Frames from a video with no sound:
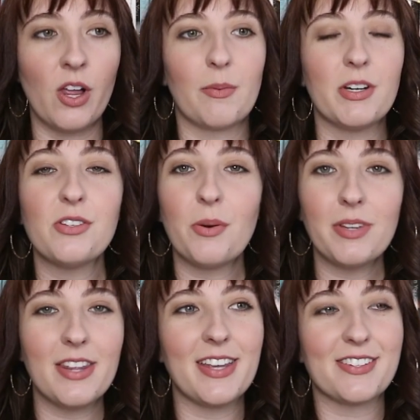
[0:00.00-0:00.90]
I'm going to start with
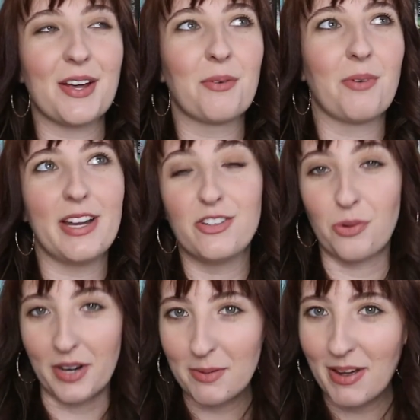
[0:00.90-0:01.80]
the things I
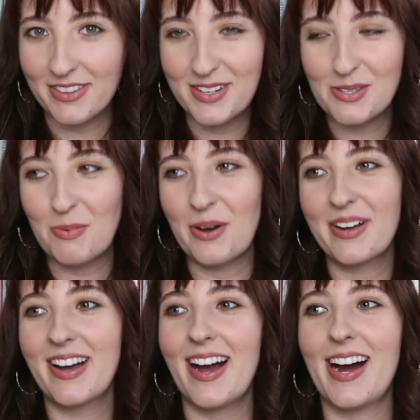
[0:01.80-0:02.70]
enjoyed about this book.